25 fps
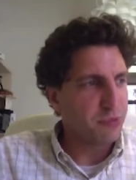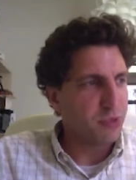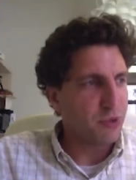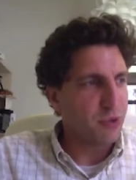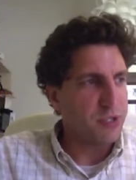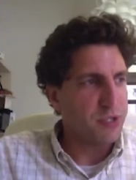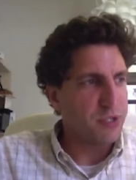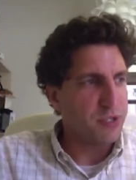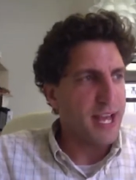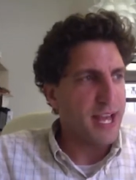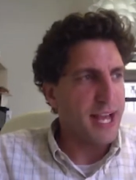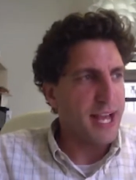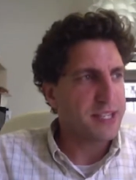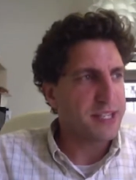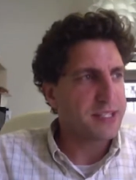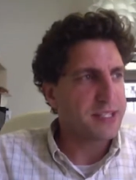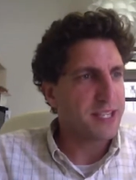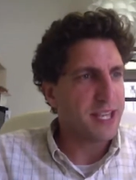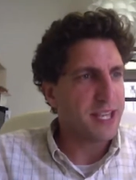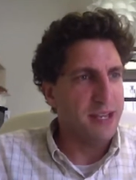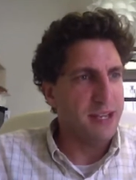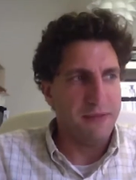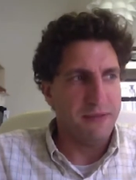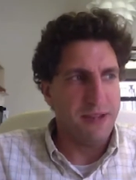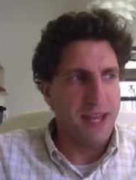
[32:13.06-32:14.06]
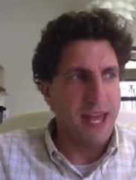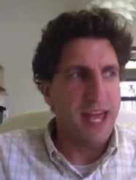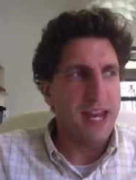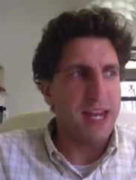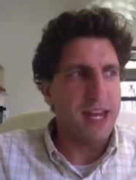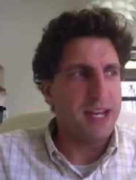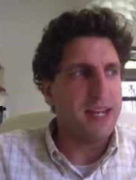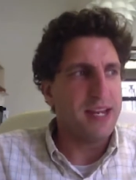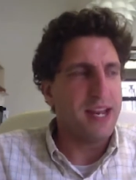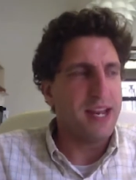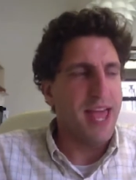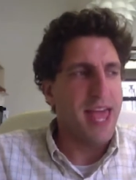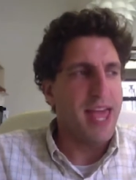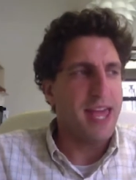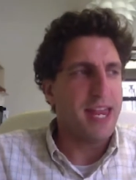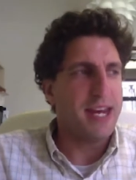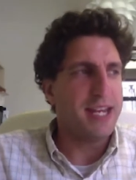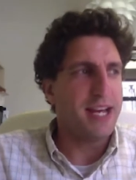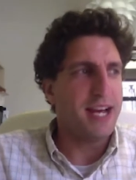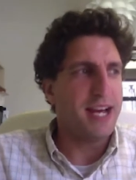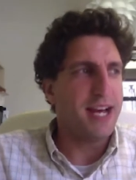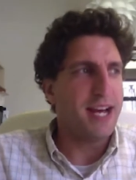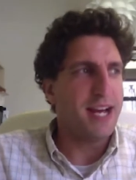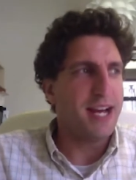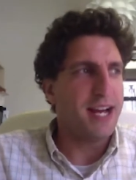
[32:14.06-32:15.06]
grotesque and
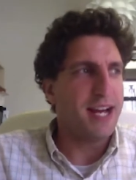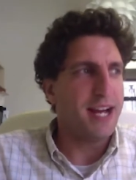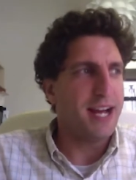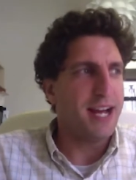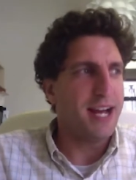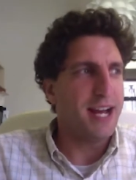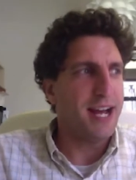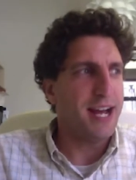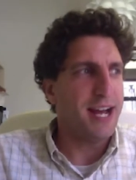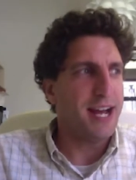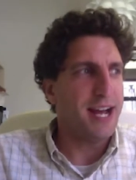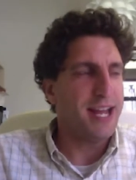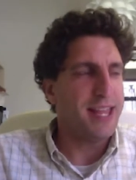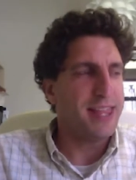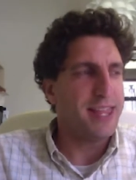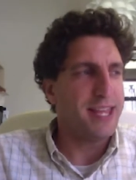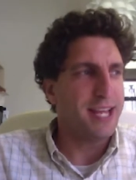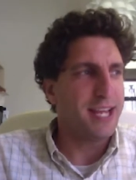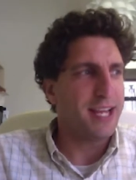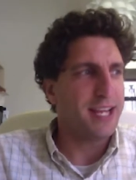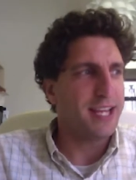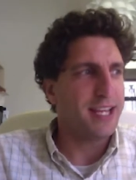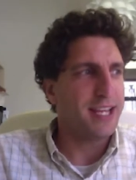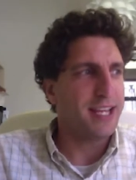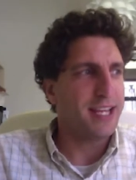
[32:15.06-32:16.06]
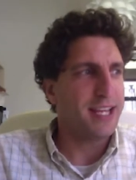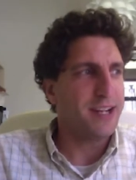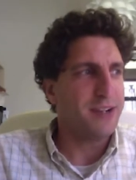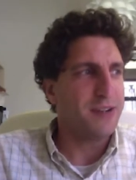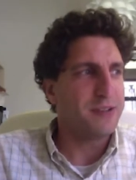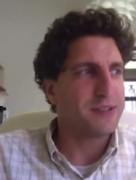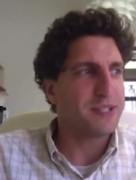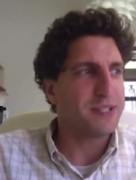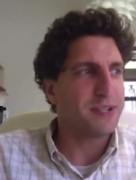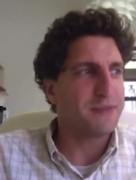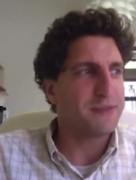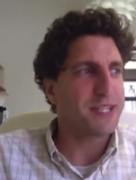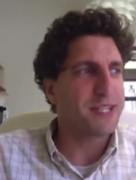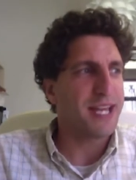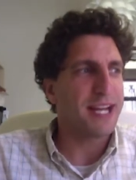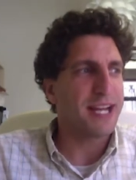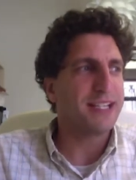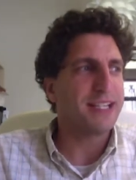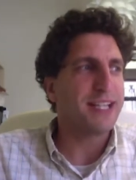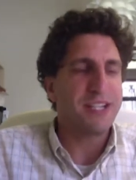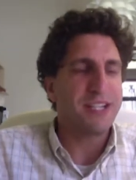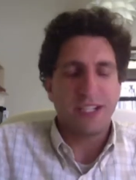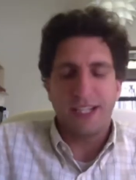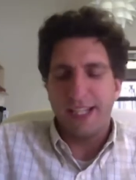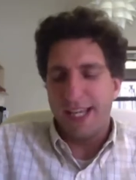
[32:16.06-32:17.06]
I think, you know, sort of
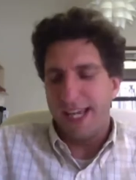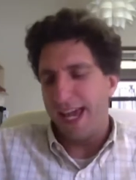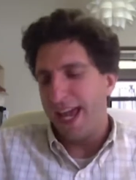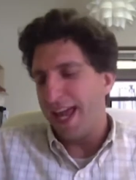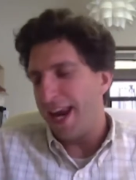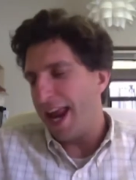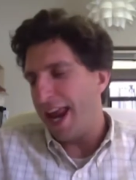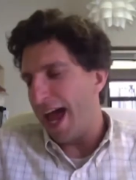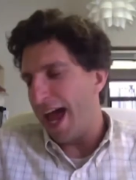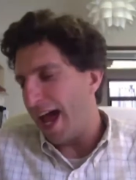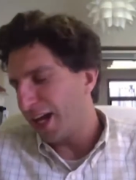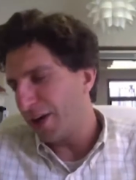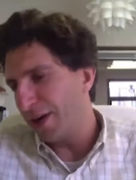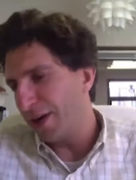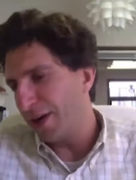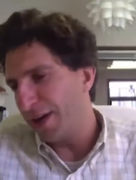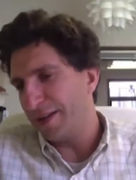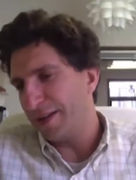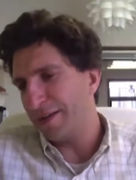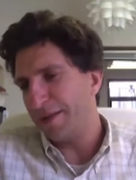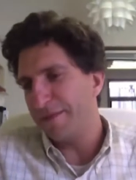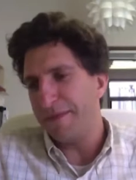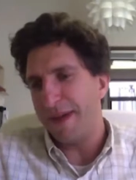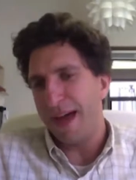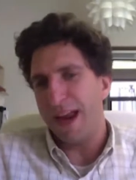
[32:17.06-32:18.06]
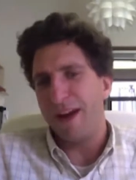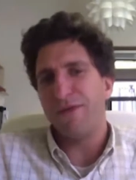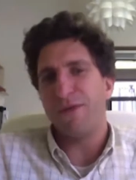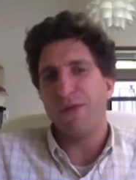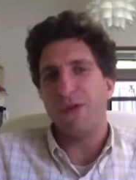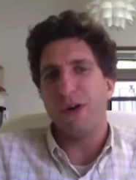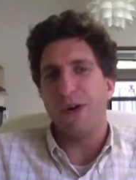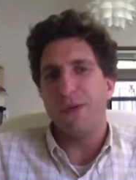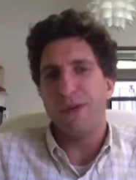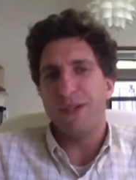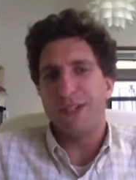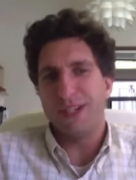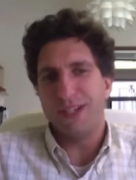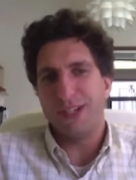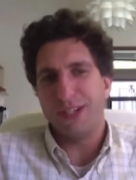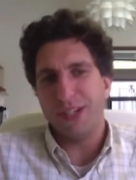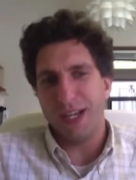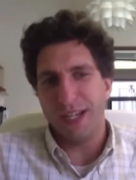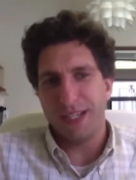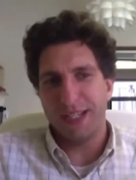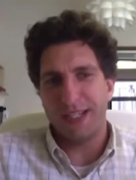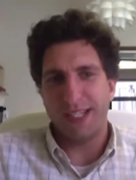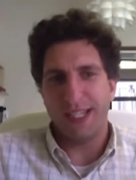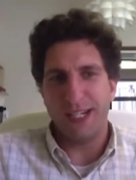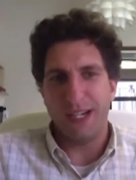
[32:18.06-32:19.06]
psychologically inaccurate metaphor, which is
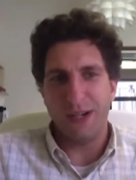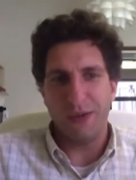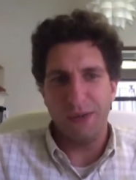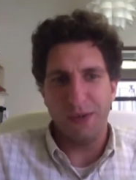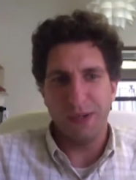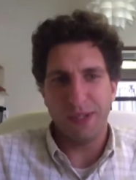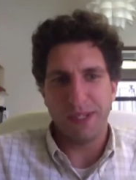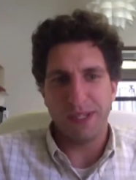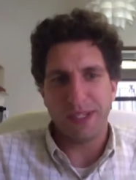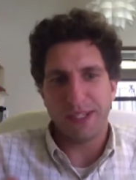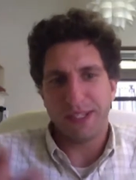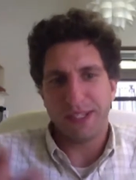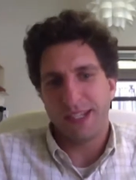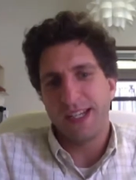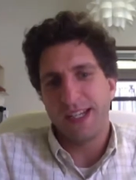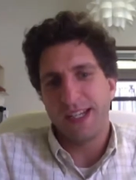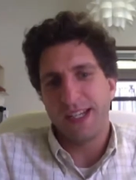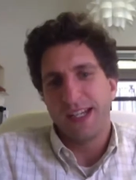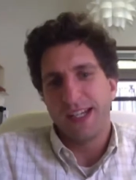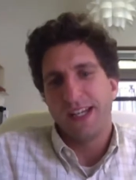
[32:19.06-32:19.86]
just, you know, one's